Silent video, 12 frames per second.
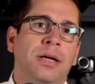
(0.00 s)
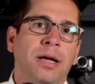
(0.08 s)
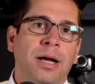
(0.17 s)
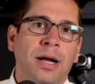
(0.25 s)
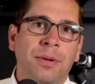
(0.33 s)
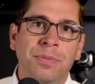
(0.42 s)

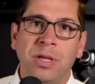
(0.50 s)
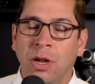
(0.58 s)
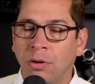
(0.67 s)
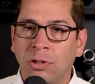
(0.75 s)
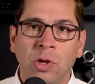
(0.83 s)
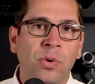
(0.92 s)
Um, you
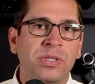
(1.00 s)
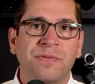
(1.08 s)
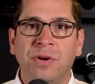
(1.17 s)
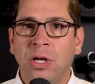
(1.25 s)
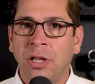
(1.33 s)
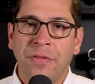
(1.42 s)
know,
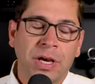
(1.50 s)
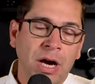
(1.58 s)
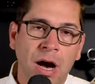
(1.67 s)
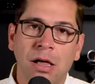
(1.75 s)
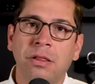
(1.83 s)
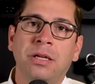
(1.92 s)
Lewisville and the
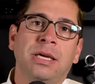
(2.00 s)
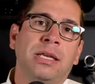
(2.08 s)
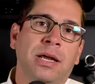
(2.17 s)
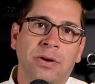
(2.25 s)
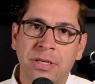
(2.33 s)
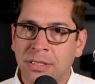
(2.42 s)
colony
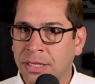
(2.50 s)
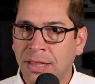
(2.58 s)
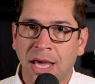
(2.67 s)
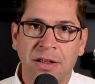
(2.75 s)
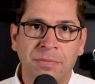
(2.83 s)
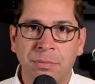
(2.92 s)
and areas like
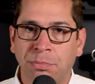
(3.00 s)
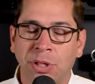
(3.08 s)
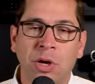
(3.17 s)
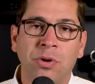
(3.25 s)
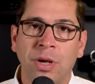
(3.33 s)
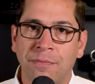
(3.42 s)
that have been
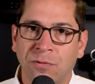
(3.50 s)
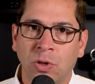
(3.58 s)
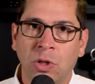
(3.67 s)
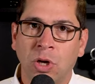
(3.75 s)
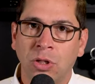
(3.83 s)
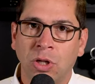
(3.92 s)
blown up for a
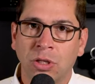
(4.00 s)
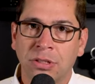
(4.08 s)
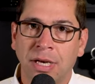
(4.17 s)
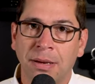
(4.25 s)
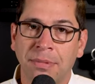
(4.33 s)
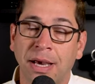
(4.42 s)
long, long
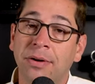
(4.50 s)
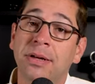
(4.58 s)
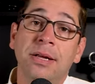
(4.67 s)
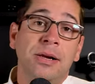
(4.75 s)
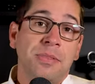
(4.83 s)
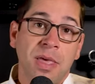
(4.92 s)
time now.
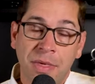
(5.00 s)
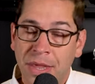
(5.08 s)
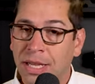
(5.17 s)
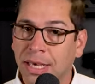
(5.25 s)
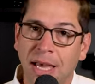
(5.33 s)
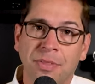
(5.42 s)
And
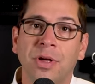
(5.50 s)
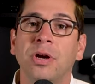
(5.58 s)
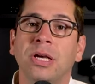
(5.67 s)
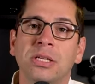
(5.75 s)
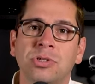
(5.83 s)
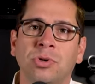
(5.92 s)
then again, there
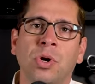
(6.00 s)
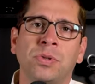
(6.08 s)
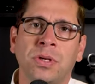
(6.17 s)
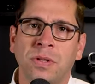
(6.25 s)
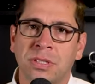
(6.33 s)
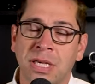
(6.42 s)
is
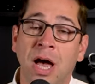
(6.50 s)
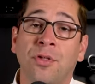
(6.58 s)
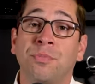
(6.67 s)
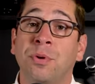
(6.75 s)
growth to the south.